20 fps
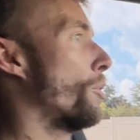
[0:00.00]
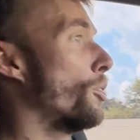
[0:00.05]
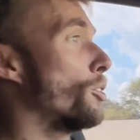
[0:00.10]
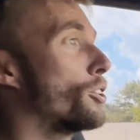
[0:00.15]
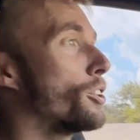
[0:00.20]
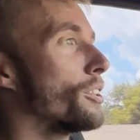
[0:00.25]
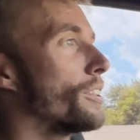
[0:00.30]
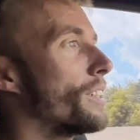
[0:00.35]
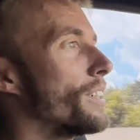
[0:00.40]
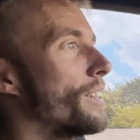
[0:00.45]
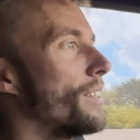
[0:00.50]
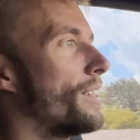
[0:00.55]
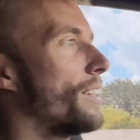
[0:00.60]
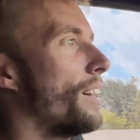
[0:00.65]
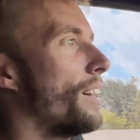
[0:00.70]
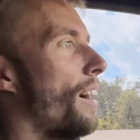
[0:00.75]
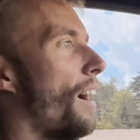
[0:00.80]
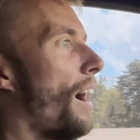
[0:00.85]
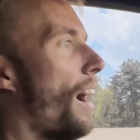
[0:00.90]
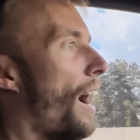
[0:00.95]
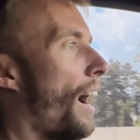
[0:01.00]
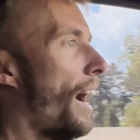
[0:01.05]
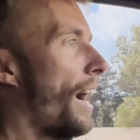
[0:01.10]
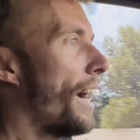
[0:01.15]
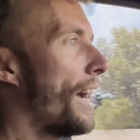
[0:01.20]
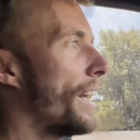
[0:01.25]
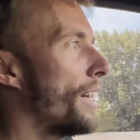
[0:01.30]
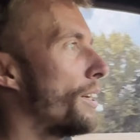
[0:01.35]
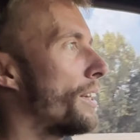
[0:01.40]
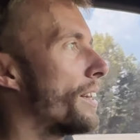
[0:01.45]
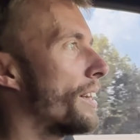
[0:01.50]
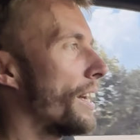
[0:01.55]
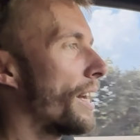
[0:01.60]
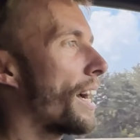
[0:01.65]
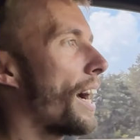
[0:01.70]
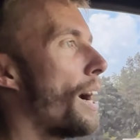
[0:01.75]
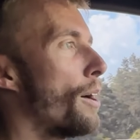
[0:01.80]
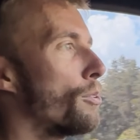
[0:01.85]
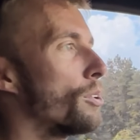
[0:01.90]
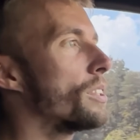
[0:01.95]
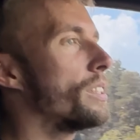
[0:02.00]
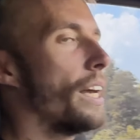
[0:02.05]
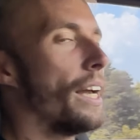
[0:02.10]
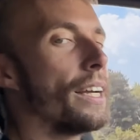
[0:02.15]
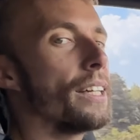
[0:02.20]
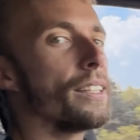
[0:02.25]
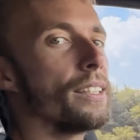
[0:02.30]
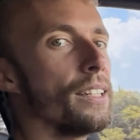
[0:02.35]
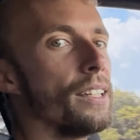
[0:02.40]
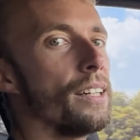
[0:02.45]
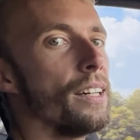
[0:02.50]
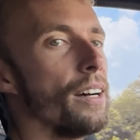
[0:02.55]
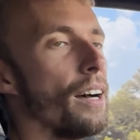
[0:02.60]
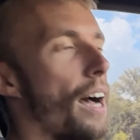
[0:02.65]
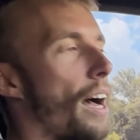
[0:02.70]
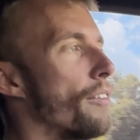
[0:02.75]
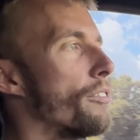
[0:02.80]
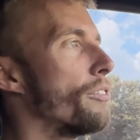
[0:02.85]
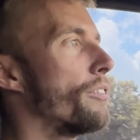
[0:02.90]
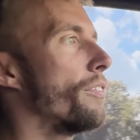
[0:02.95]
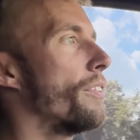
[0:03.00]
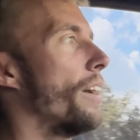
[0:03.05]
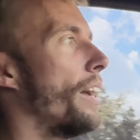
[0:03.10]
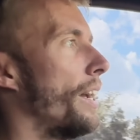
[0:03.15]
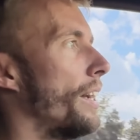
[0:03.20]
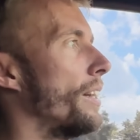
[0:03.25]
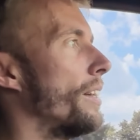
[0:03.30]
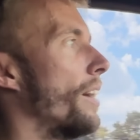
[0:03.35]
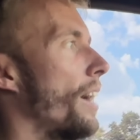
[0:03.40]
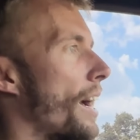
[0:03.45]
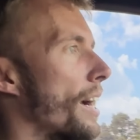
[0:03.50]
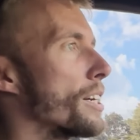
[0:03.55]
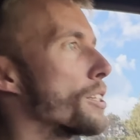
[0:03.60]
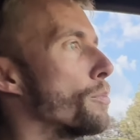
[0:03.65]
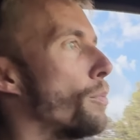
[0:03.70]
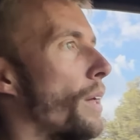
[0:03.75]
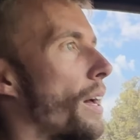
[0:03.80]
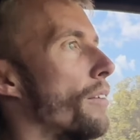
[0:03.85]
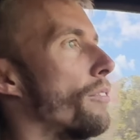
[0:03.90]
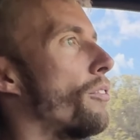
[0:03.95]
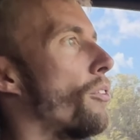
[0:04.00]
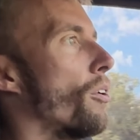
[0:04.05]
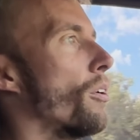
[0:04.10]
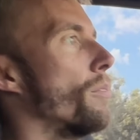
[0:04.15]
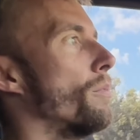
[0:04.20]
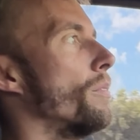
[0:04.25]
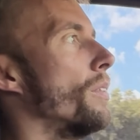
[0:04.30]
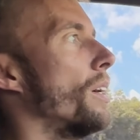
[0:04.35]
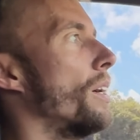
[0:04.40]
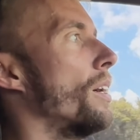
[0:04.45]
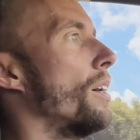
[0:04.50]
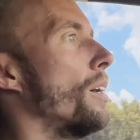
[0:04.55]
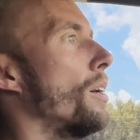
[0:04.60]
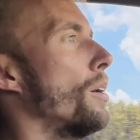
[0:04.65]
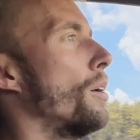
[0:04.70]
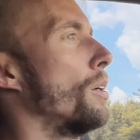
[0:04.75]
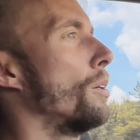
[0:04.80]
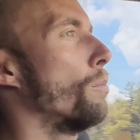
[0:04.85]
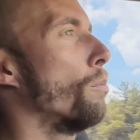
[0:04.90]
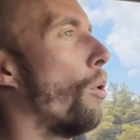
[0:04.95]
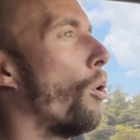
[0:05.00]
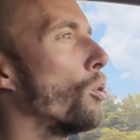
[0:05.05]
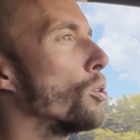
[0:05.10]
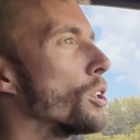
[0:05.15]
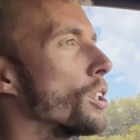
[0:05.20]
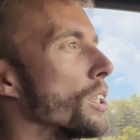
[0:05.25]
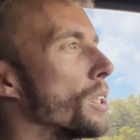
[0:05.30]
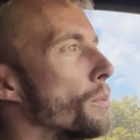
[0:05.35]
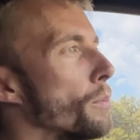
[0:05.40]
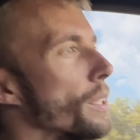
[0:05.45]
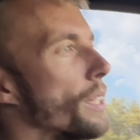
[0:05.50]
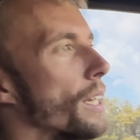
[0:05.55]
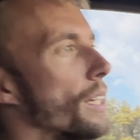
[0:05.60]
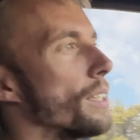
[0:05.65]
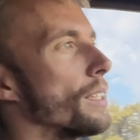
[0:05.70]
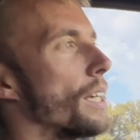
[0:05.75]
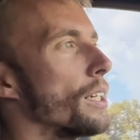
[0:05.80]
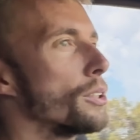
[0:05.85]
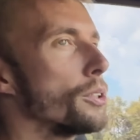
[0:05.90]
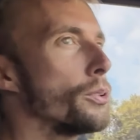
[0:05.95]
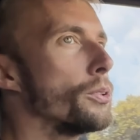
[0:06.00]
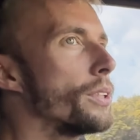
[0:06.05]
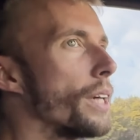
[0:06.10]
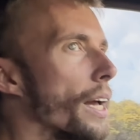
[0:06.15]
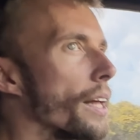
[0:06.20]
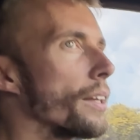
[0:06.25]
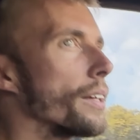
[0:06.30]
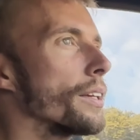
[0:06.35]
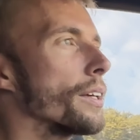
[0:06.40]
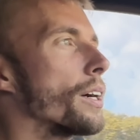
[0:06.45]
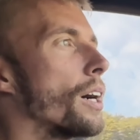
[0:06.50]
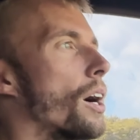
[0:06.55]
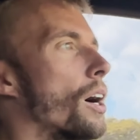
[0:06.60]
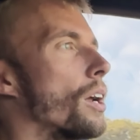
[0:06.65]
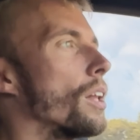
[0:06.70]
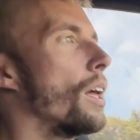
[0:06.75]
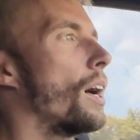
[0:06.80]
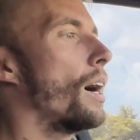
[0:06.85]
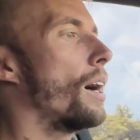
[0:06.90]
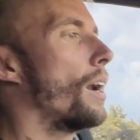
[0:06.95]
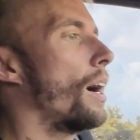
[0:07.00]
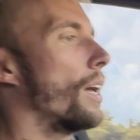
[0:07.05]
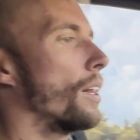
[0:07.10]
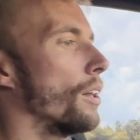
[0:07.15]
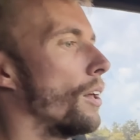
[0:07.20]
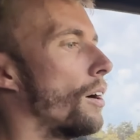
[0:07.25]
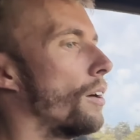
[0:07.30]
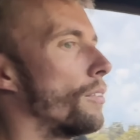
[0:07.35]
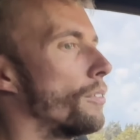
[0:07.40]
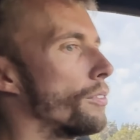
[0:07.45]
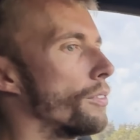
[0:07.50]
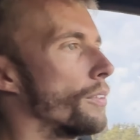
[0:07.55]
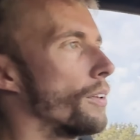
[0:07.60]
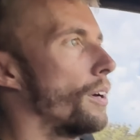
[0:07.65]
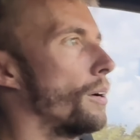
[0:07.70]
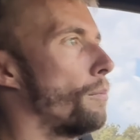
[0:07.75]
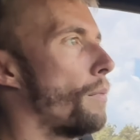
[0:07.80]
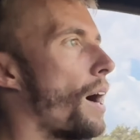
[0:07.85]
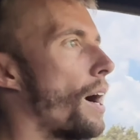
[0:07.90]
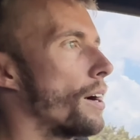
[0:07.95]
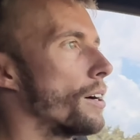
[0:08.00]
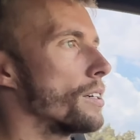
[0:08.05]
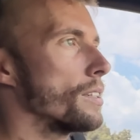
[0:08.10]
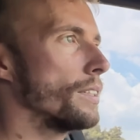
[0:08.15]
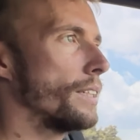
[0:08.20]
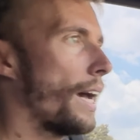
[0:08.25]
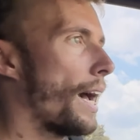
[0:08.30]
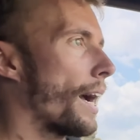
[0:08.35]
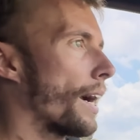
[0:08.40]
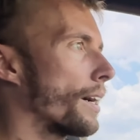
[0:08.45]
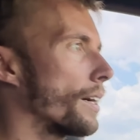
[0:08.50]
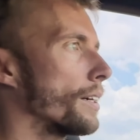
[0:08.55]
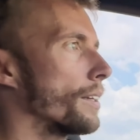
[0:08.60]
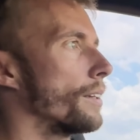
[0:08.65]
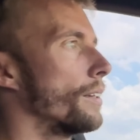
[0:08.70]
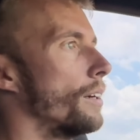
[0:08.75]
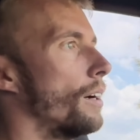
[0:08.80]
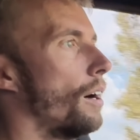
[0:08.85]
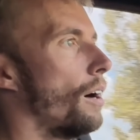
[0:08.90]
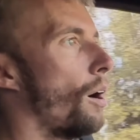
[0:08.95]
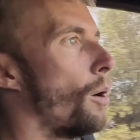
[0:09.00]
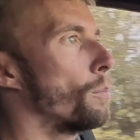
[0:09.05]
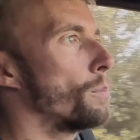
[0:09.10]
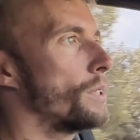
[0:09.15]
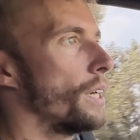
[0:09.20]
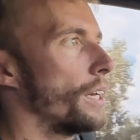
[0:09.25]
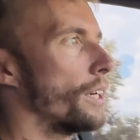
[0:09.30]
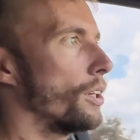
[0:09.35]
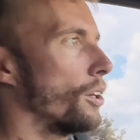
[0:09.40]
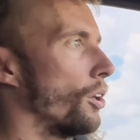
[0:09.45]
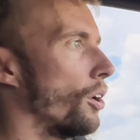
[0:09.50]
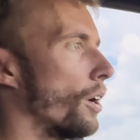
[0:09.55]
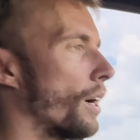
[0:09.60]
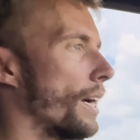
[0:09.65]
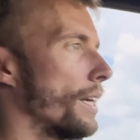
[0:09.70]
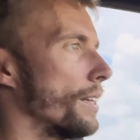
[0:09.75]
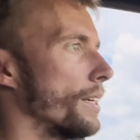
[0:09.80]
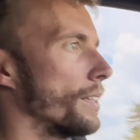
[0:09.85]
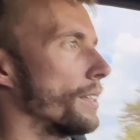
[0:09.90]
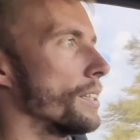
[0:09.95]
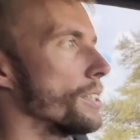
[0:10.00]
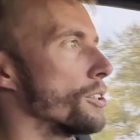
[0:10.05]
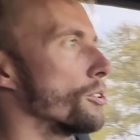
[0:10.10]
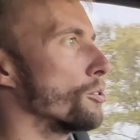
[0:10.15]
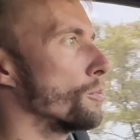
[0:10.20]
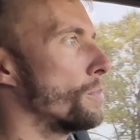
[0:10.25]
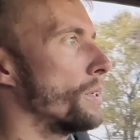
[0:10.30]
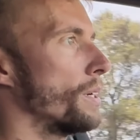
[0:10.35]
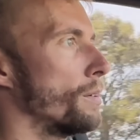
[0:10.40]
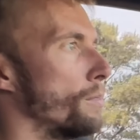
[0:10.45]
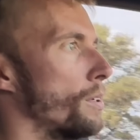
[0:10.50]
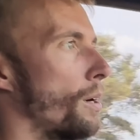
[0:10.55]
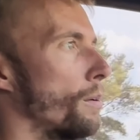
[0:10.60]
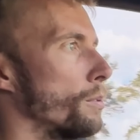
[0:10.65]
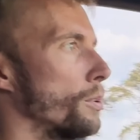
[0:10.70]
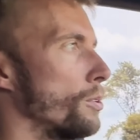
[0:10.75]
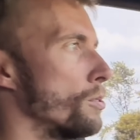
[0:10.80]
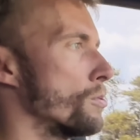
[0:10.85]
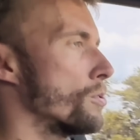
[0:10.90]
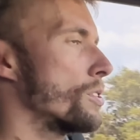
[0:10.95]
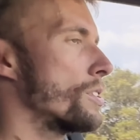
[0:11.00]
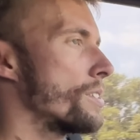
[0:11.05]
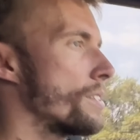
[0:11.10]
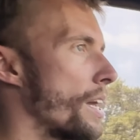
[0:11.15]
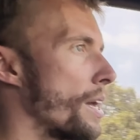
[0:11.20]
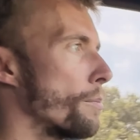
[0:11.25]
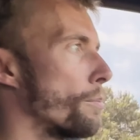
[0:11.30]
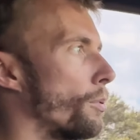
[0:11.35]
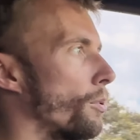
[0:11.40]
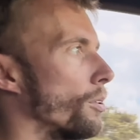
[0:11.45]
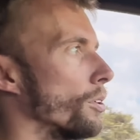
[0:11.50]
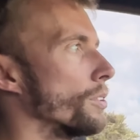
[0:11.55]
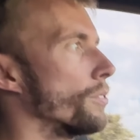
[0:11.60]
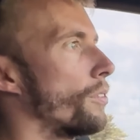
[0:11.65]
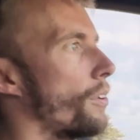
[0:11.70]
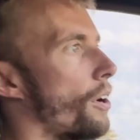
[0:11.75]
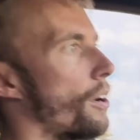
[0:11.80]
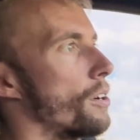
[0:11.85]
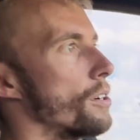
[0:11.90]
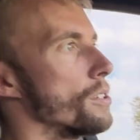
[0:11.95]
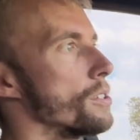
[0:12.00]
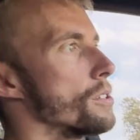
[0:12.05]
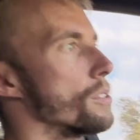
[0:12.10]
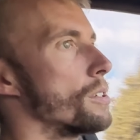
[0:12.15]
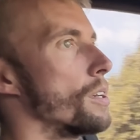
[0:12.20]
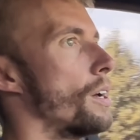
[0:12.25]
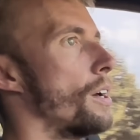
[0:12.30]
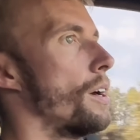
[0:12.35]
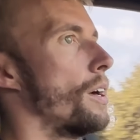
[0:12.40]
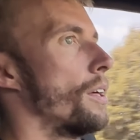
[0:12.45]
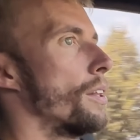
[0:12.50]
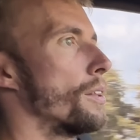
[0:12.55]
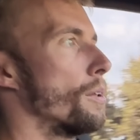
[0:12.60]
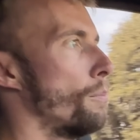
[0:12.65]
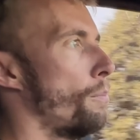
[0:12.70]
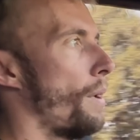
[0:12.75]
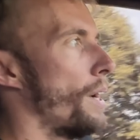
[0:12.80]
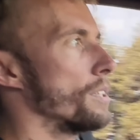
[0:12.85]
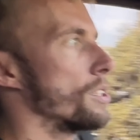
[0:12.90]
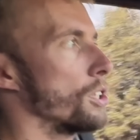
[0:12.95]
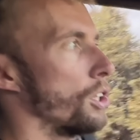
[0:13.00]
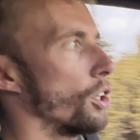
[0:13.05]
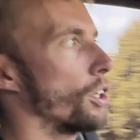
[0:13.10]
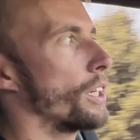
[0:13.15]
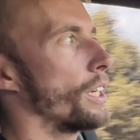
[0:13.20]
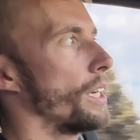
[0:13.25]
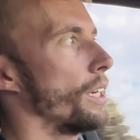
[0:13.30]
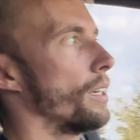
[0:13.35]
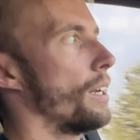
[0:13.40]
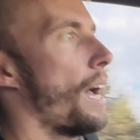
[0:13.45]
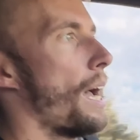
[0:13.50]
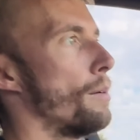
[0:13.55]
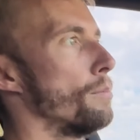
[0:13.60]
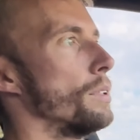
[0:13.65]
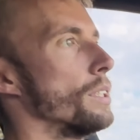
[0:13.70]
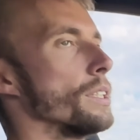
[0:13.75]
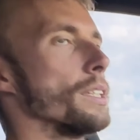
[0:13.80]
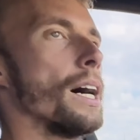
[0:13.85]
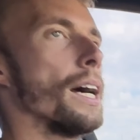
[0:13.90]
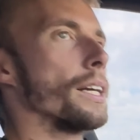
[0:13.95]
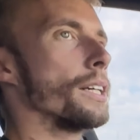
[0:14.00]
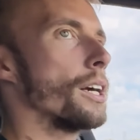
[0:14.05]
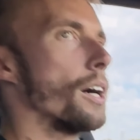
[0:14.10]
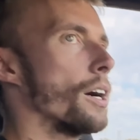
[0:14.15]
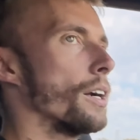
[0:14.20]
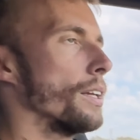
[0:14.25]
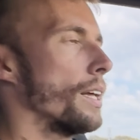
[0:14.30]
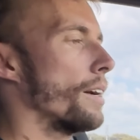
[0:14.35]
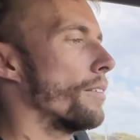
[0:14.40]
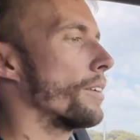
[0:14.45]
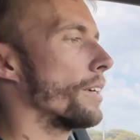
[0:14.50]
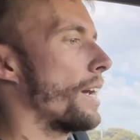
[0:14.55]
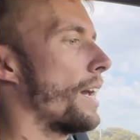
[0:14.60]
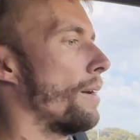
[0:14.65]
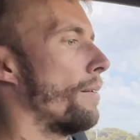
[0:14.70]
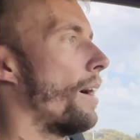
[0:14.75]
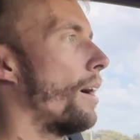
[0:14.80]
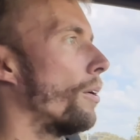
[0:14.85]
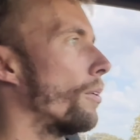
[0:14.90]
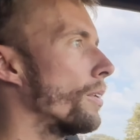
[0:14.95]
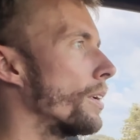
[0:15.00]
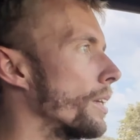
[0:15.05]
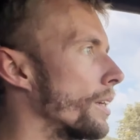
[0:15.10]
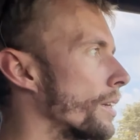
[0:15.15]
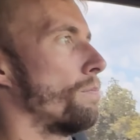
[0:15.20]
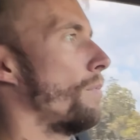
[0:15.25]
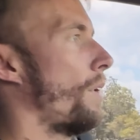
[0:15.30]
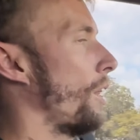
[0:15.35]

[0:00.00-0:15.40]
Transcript: Personally, I think I would take the F8X platform, mostly because I do daily the car a lot. I love the modern tech, the updated look. I think this was BMW's staple as far as the best looking M design car they ever came out with.